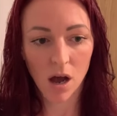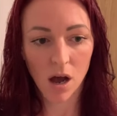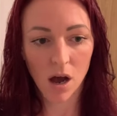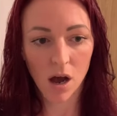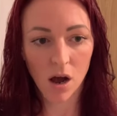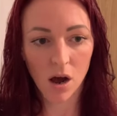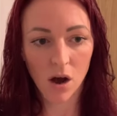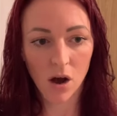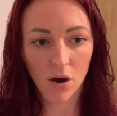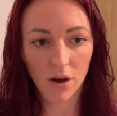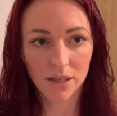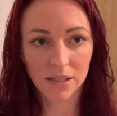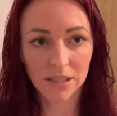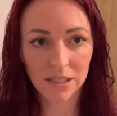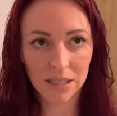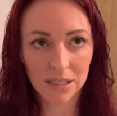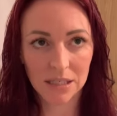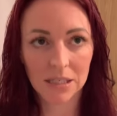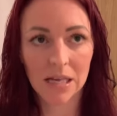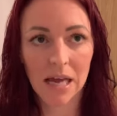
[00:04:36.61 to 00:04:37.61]
I
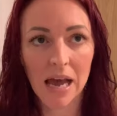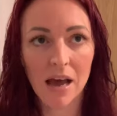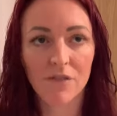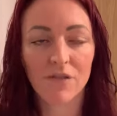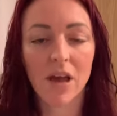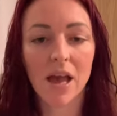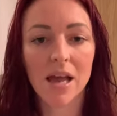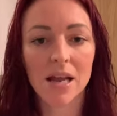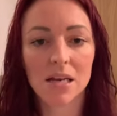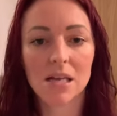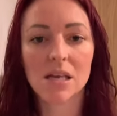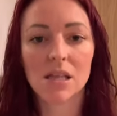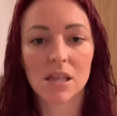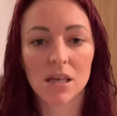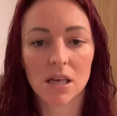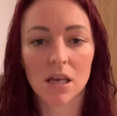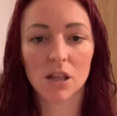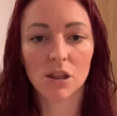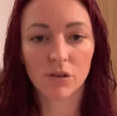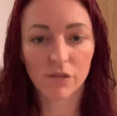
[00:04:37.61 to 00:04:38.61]
didn't have anything
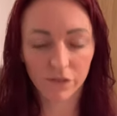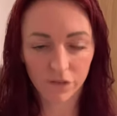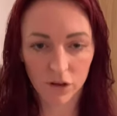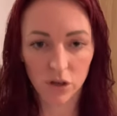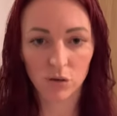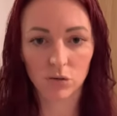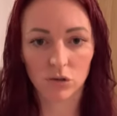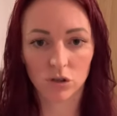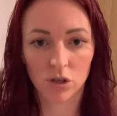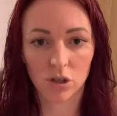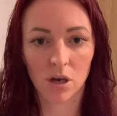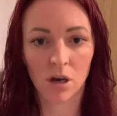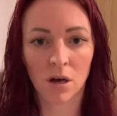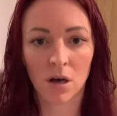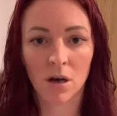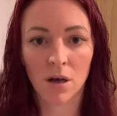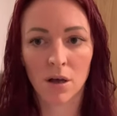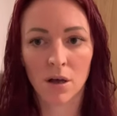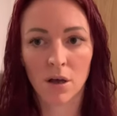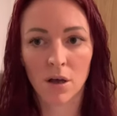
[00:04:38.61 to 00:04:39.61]
in the future
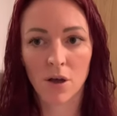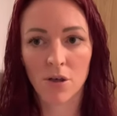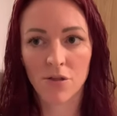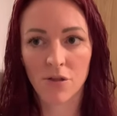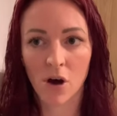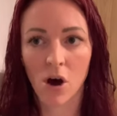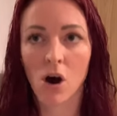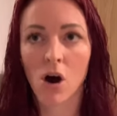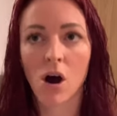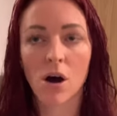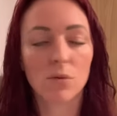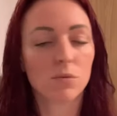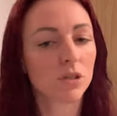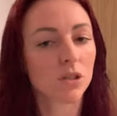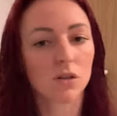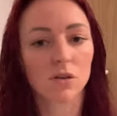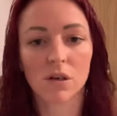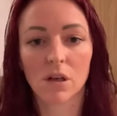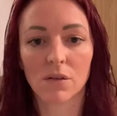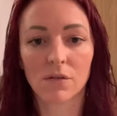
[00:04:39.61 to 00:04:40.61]
that I was
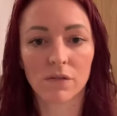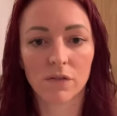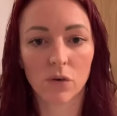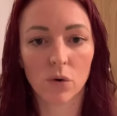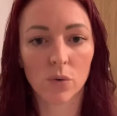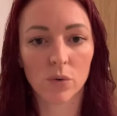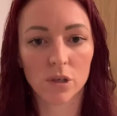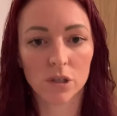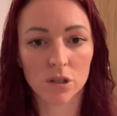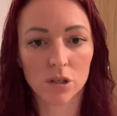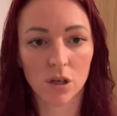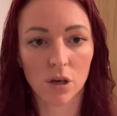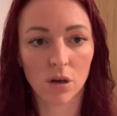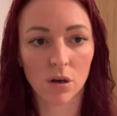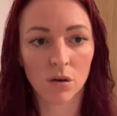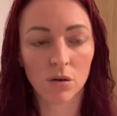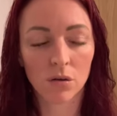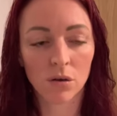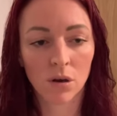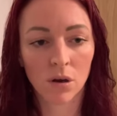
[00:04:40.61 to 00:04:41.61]
looking forward
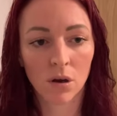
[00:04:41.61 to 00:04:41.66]
to.